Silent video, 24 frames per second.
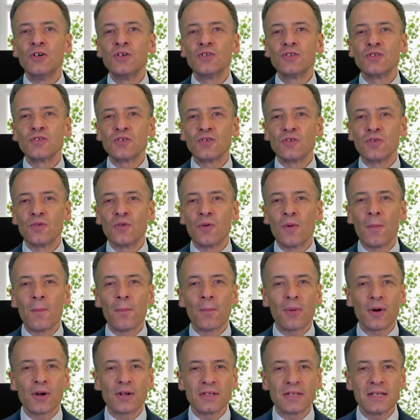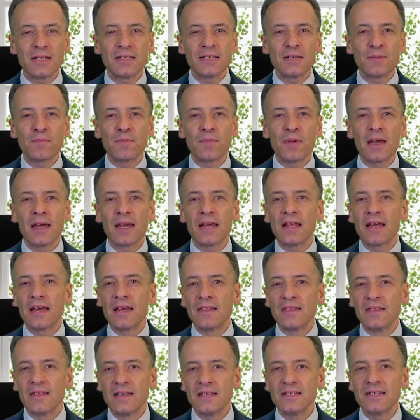to participate in
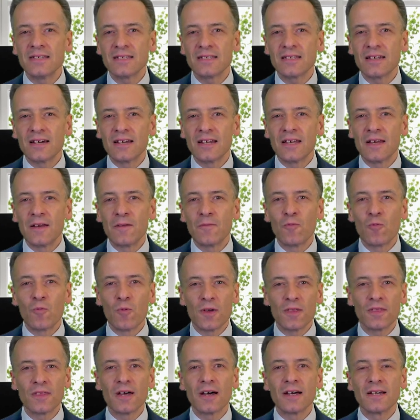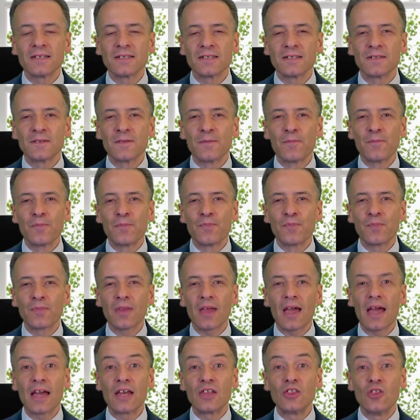this study with us,
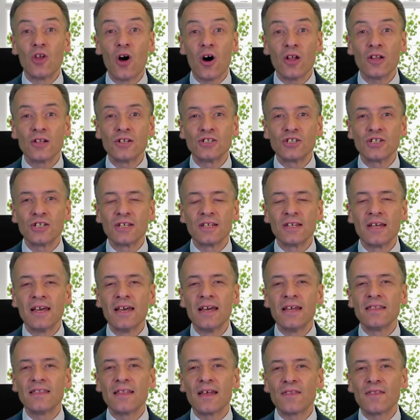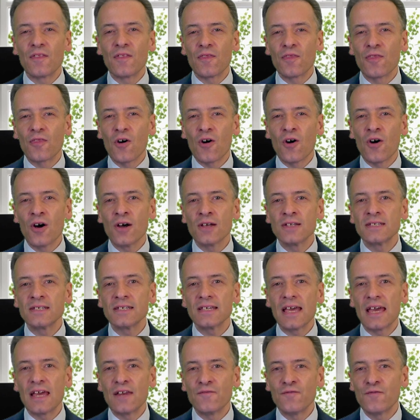acknowledging that thoughts
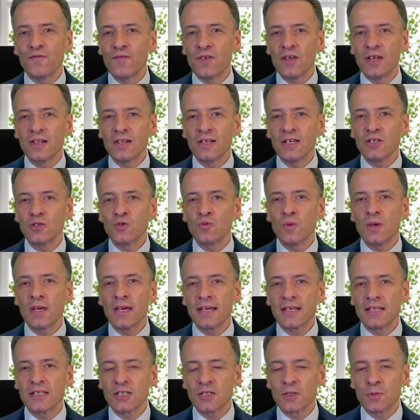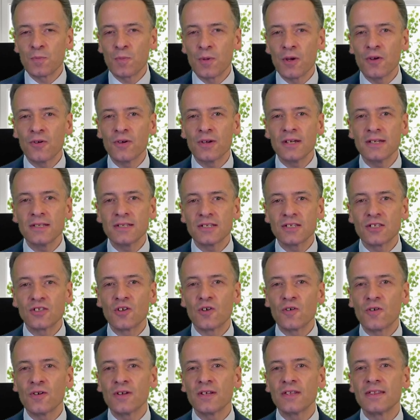and feelings we experience
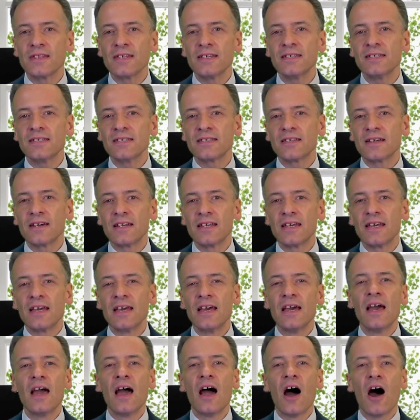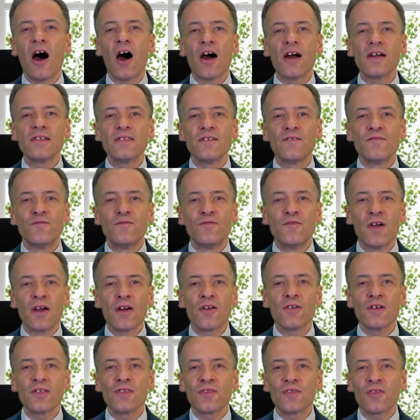during this study are the
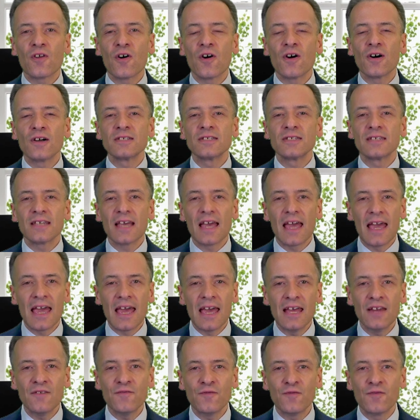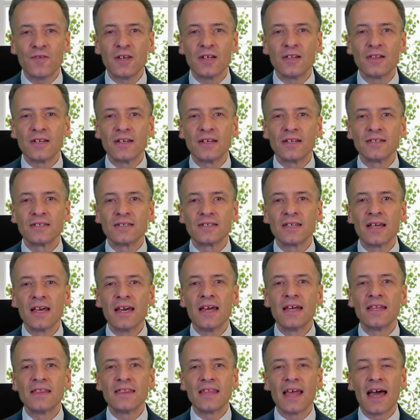very thoughts and feelings
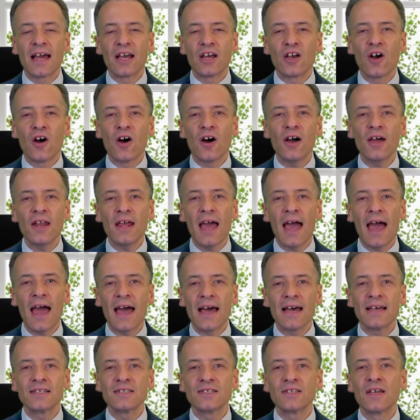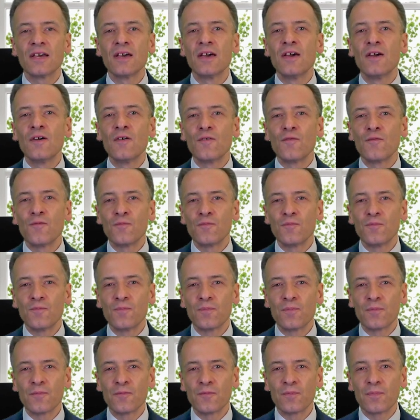that God has
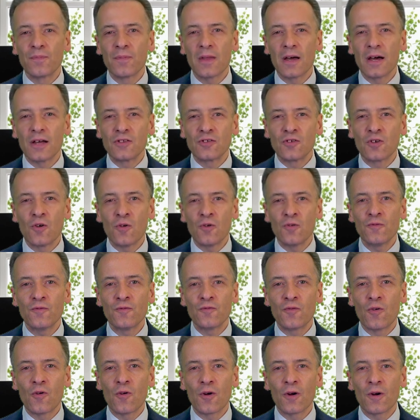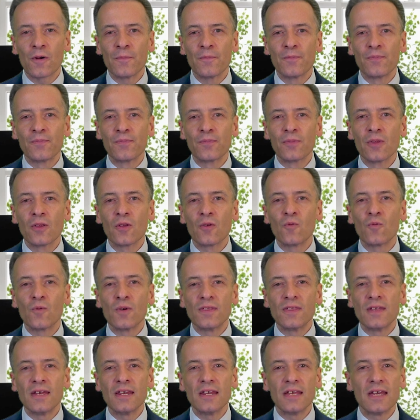atoned for
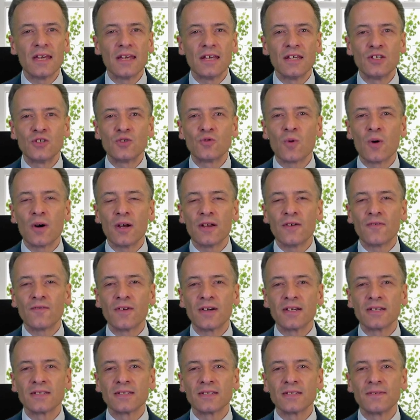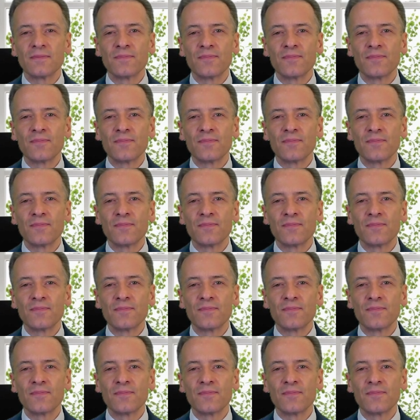within each one of us.